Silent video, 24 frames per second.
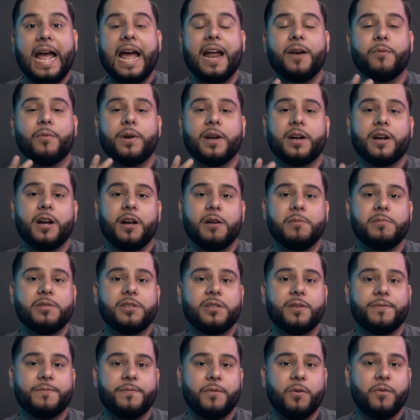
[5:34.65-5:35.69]
and when it comes
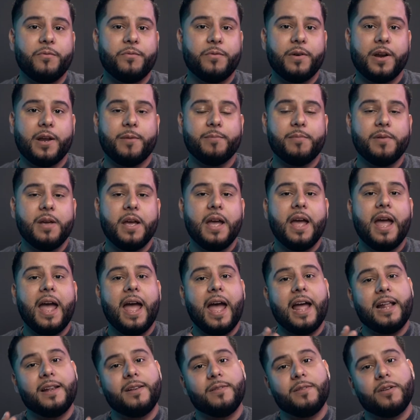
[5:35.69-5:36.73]
to full frame
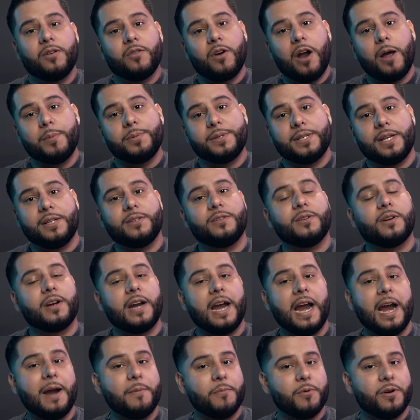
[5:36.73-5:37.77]
and crop sensor
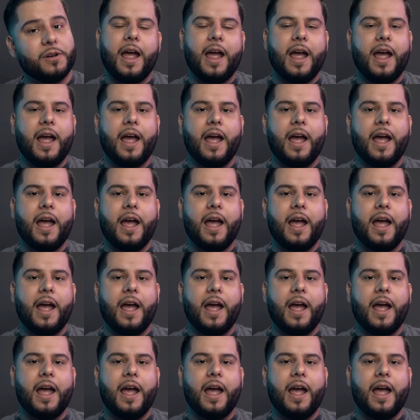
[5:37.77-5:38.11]
camera.